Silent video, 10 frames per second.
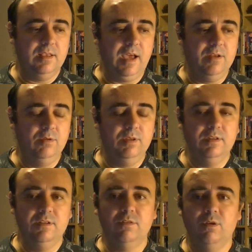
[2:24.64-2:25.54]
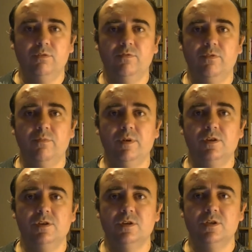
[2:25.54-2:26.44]
I know that there is a lot of
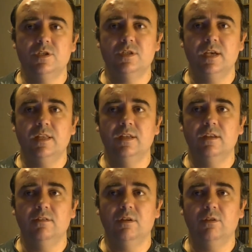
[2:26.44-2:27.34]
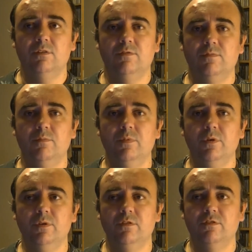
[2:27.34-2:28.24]
formations and there is a lot of
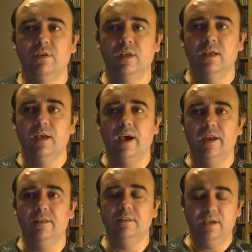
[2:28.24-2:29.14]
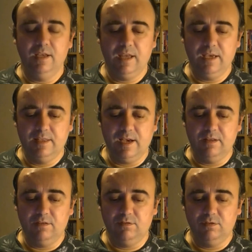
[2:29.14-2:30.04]
builds, and I think I like
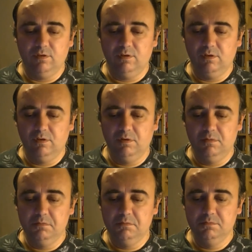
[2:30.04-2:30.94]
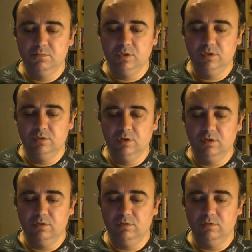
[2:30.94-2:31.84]
that. So
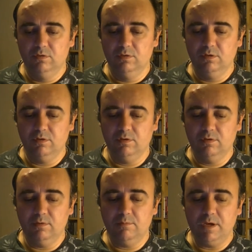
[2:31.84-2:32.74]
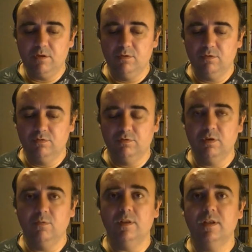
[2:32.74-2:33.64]
not very curious to see
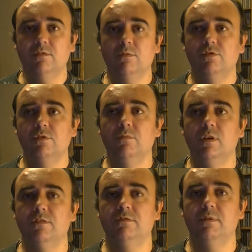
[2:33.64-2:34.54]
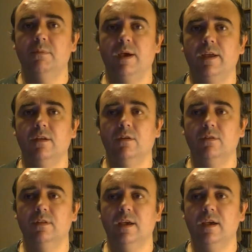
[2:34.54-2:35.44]
what Games Workshop will streamline
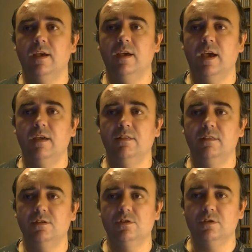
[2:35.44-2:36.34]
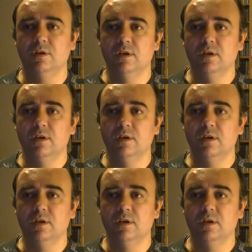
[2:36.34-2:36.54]
on 8th edition